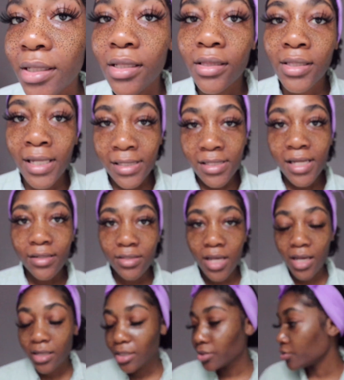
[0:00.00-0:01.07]
That's how
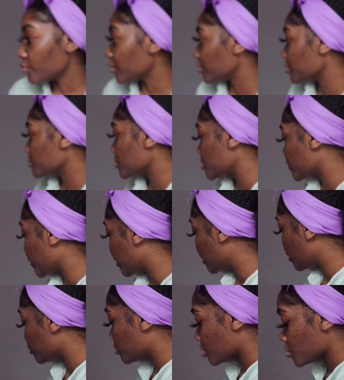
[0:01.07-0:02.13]
tiny you want them to be.
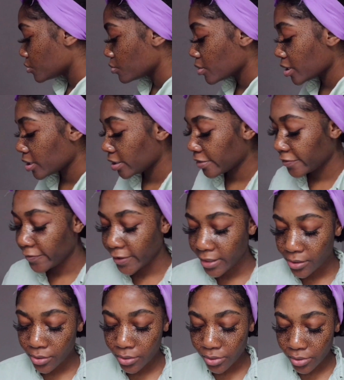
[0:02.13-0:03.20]
You don't want your
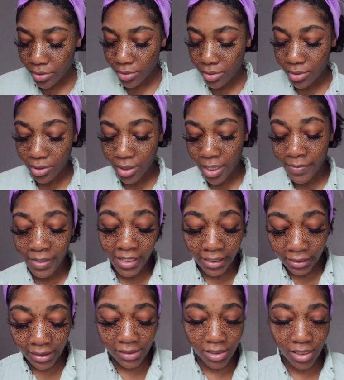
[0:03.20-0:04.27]
freckles, I mean,
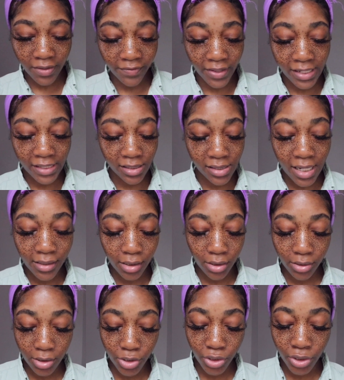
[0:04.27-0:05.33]
at least if that's not the
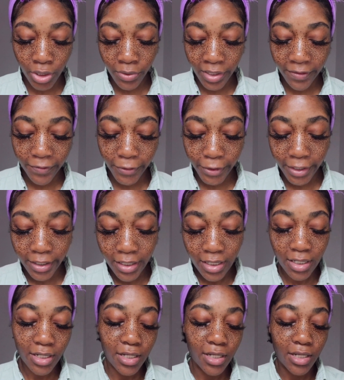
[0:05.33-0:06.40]
look that you're going for,
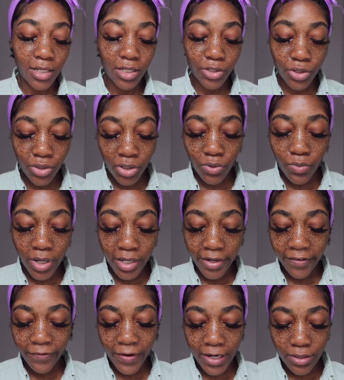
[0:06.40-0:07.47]
you don't want
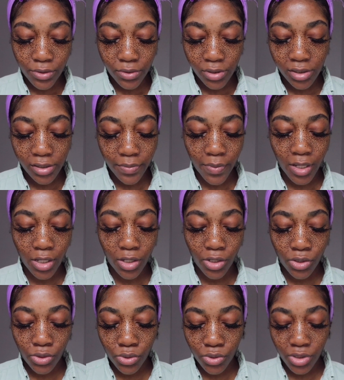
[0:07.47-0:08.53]
your freckles to be
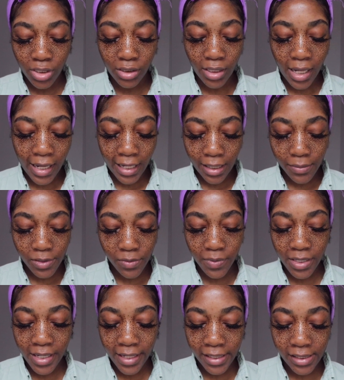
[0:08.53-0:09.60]
huge globs,
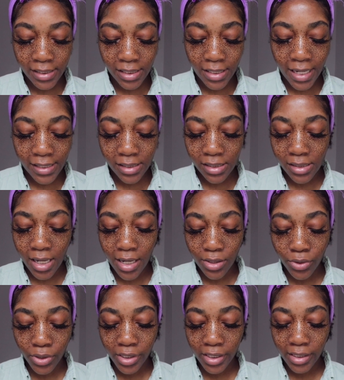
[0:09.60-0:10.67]
because that's not
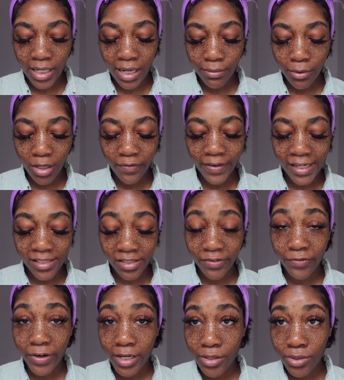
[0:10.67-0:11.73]
going to come off as a
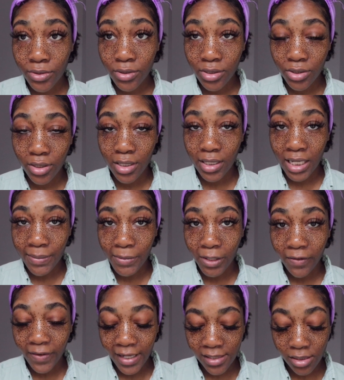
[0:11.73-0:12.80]
freckle. It's going to come
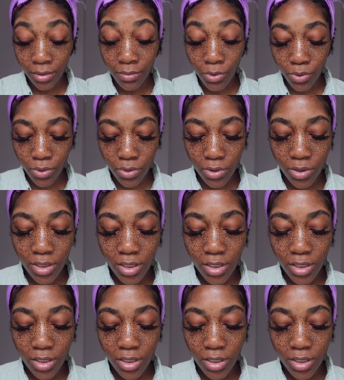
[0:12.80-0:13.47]
off as a mole.